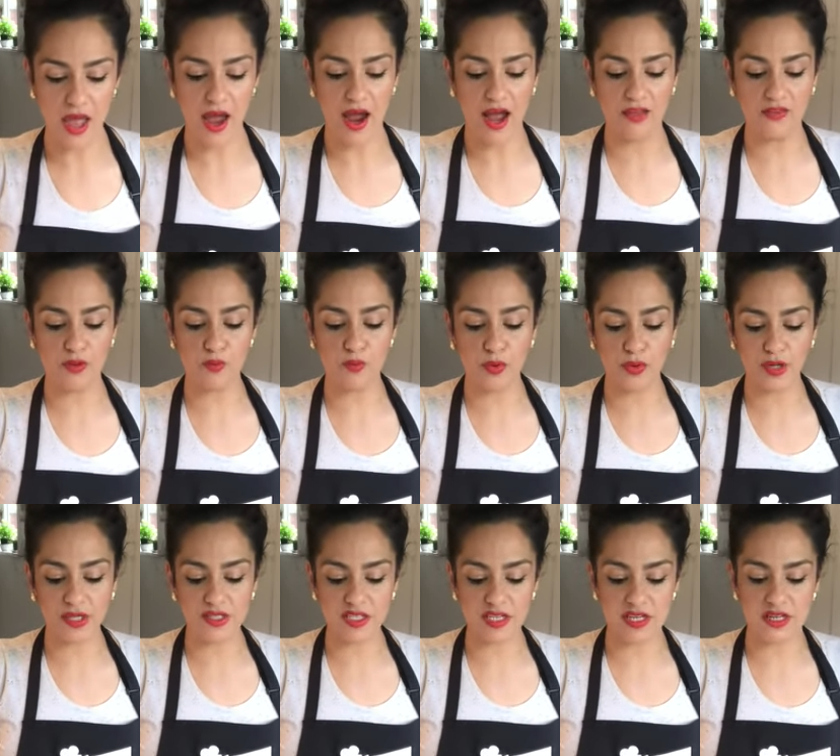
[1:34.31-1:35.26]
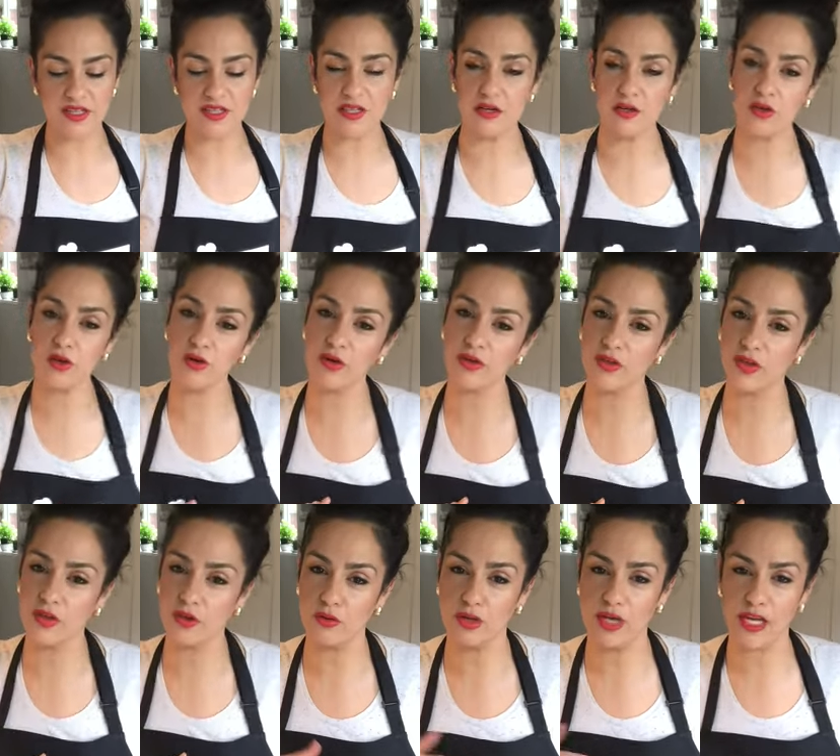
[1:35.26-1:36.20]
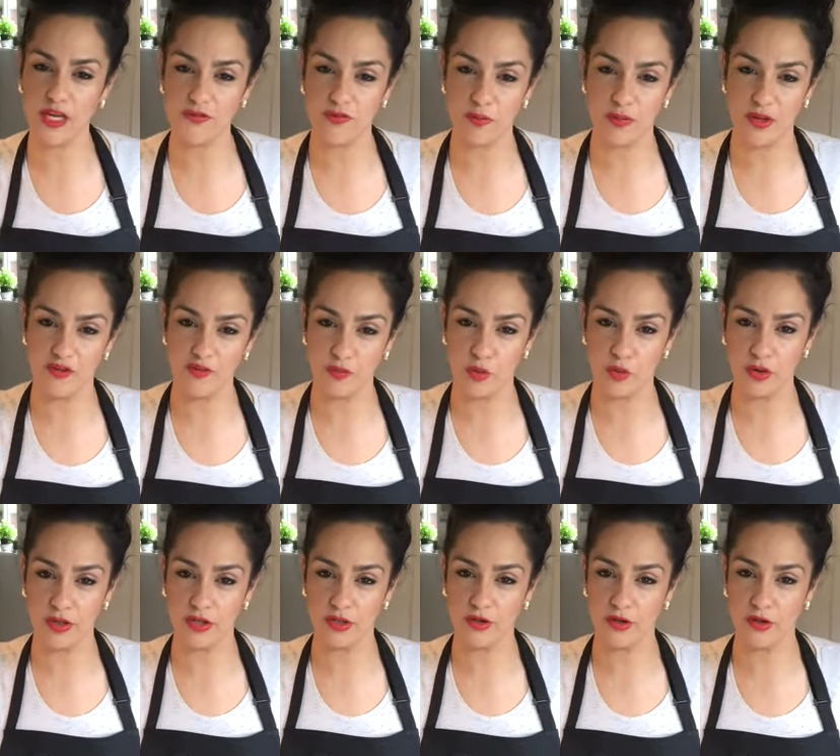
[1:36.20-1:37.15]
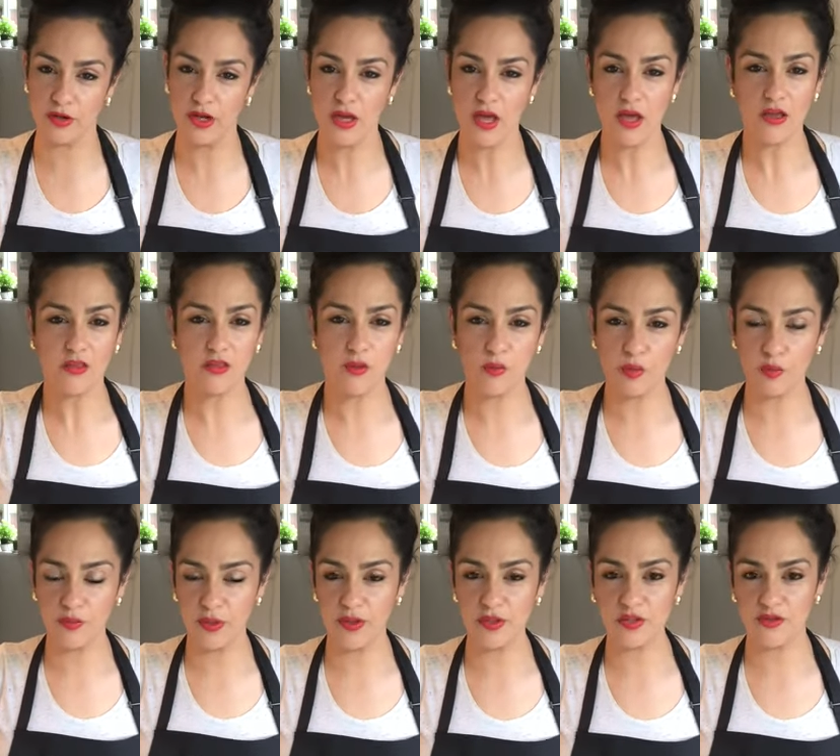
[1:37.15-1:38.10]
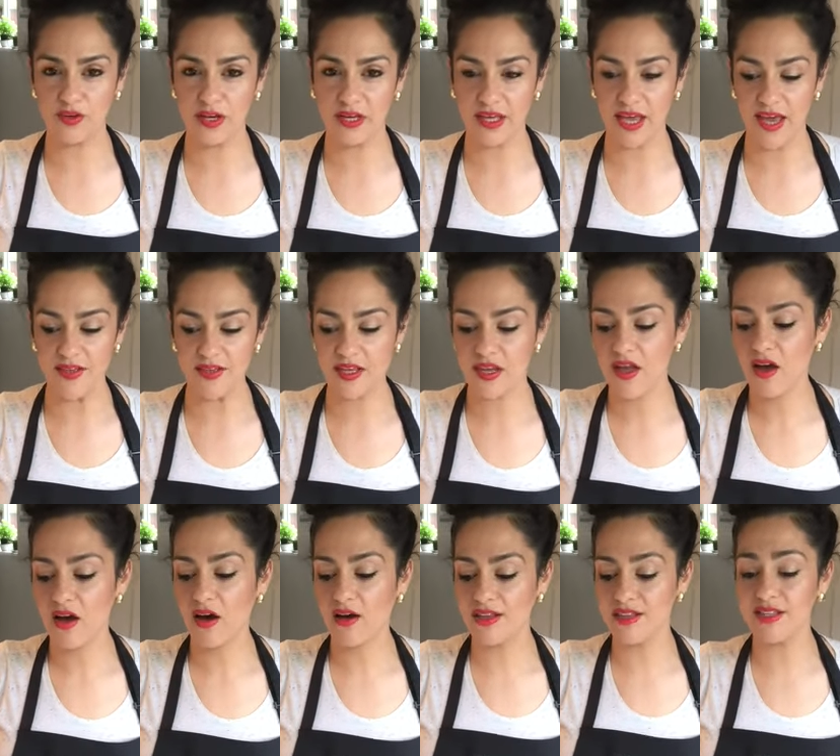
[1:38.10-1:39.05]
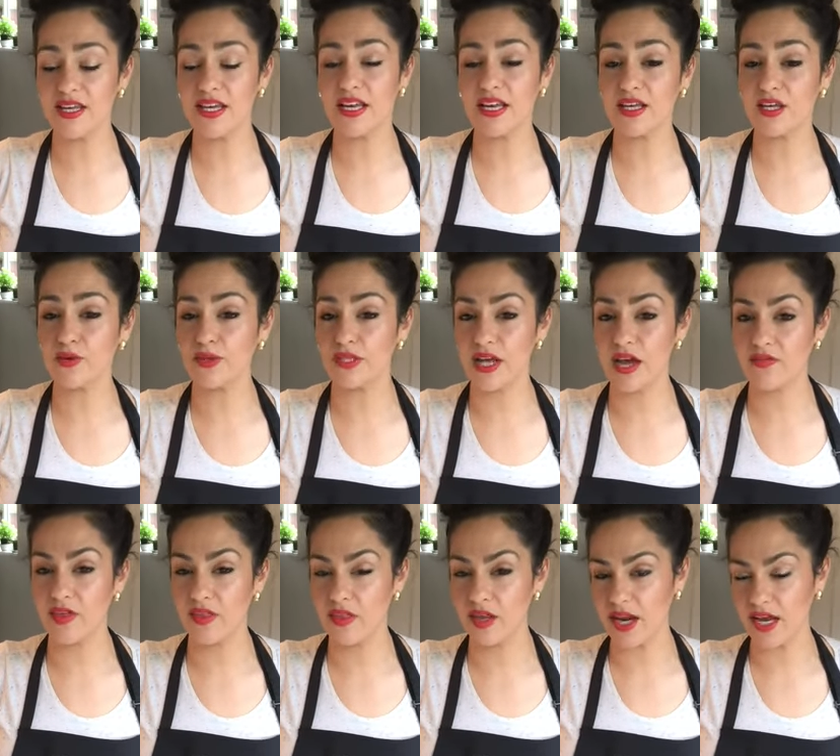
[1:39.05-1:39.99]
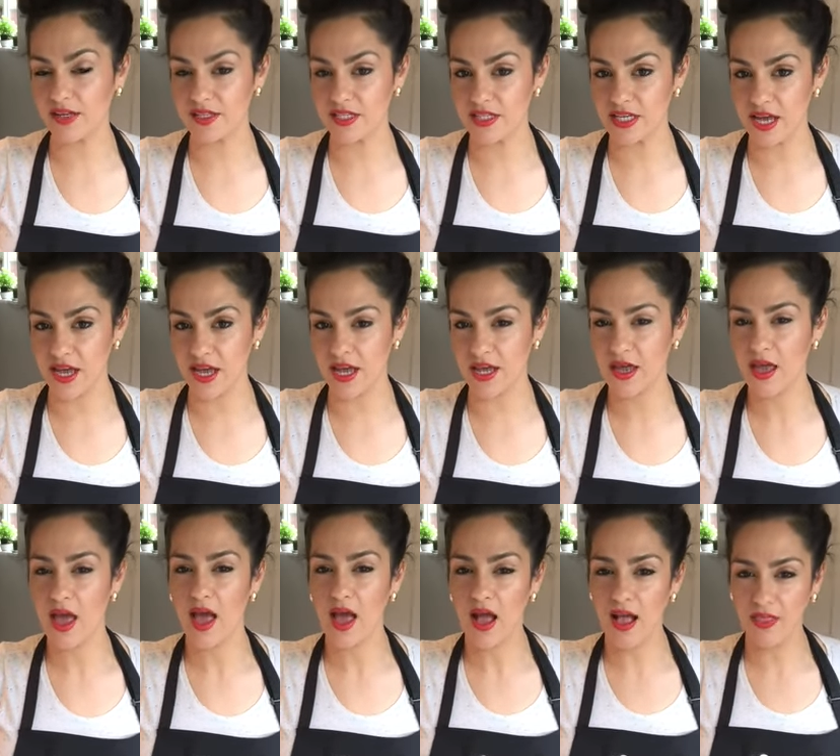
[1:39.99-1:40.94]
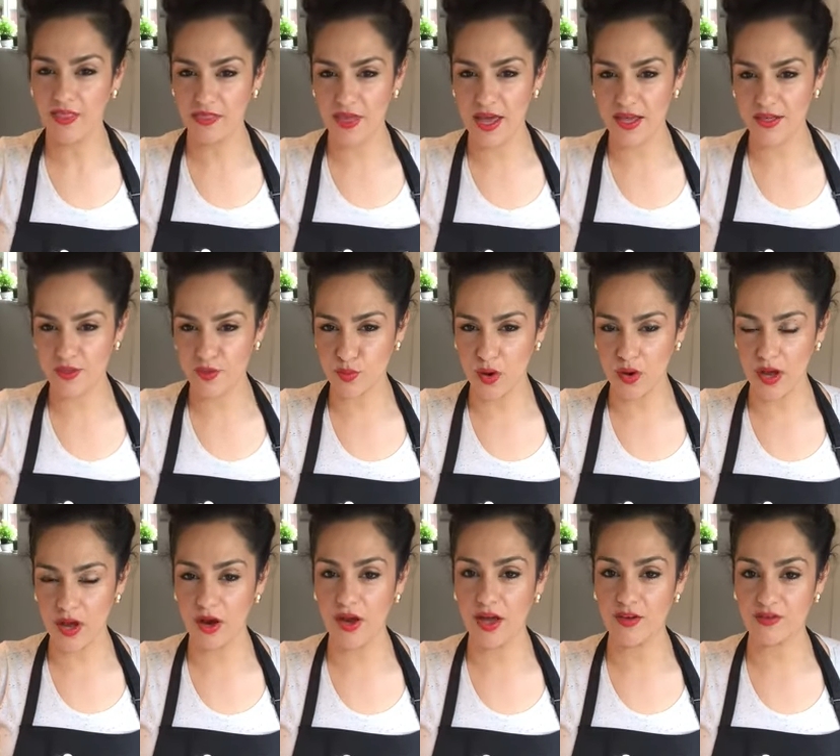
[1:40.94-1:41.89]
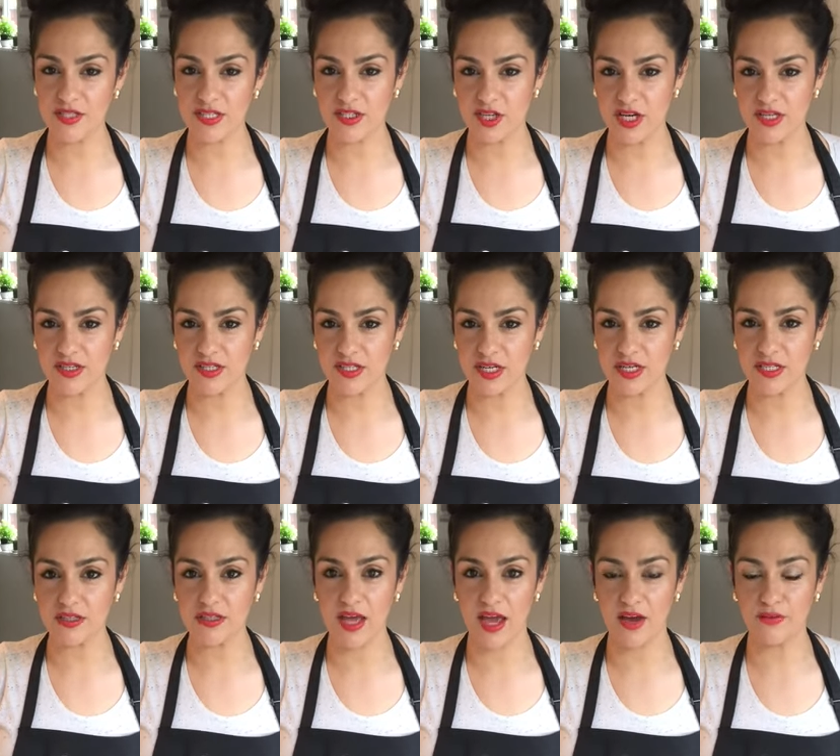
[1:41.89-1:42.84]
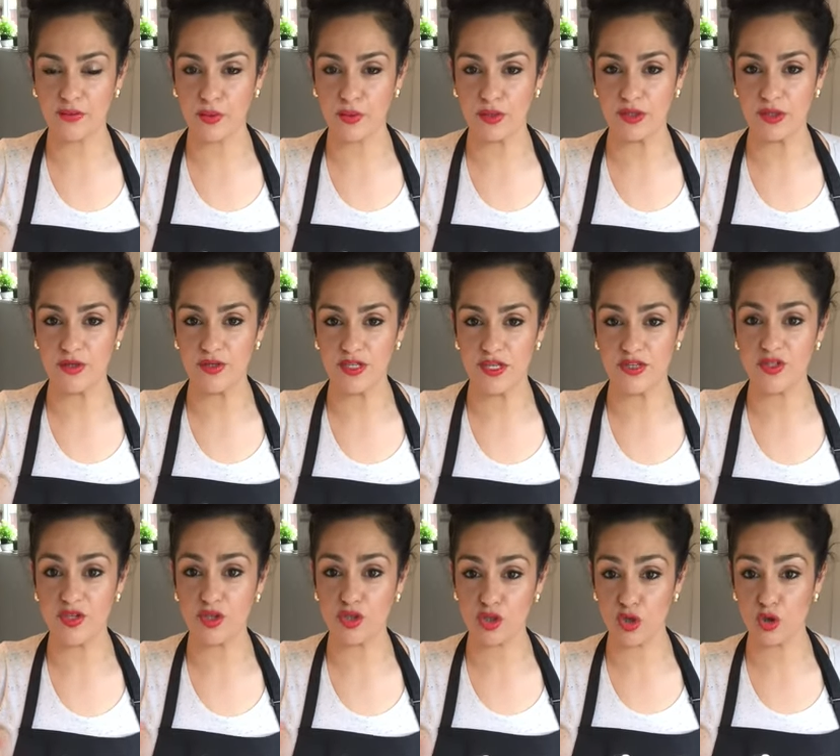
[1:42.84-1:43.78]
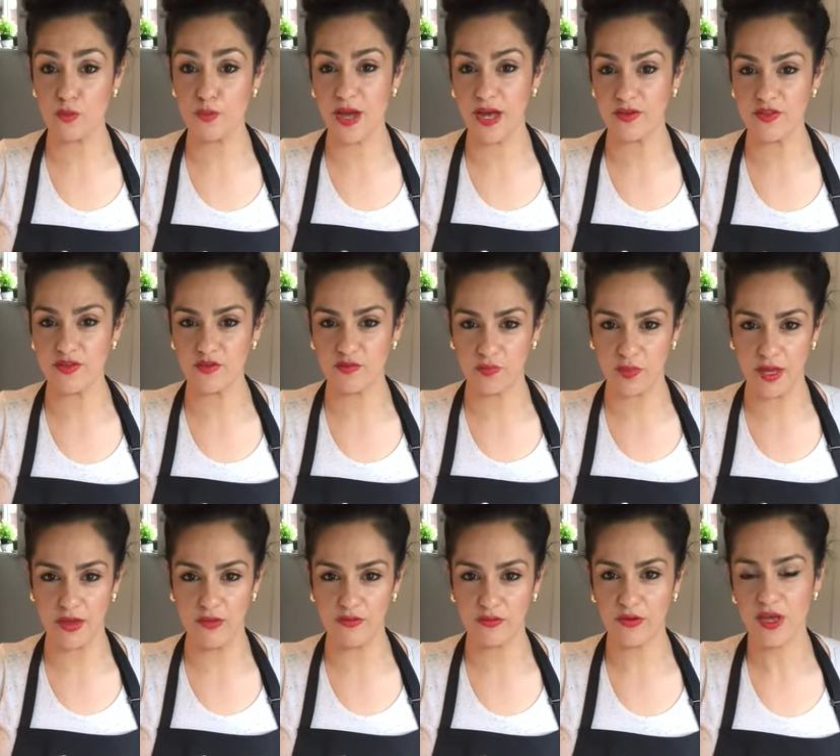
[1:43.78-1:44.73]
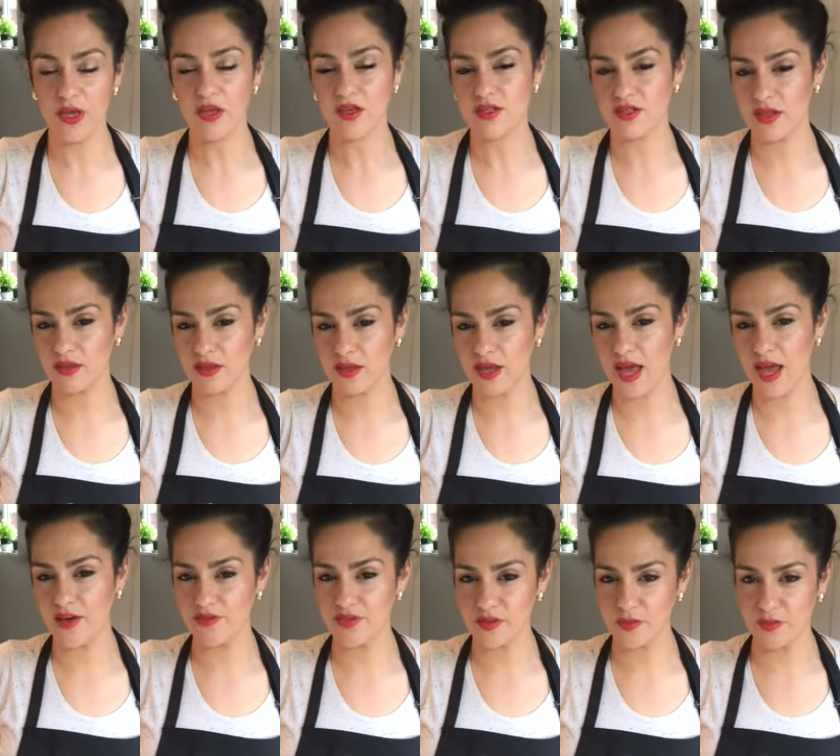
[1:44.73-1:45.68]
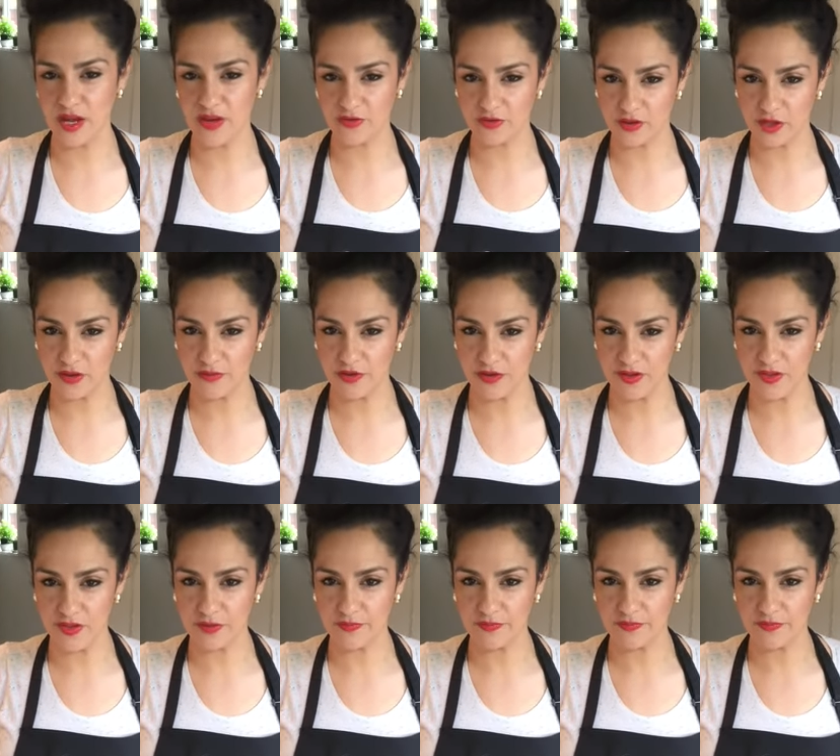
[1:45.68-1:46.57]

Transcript: And the point is, the longer that you leave the beef bourguignon, the more beautiful it gets. Ideally, you would have it the next day, and that's why I have suggested that everyone uses 2 pounds of beef so that you have some leftovers.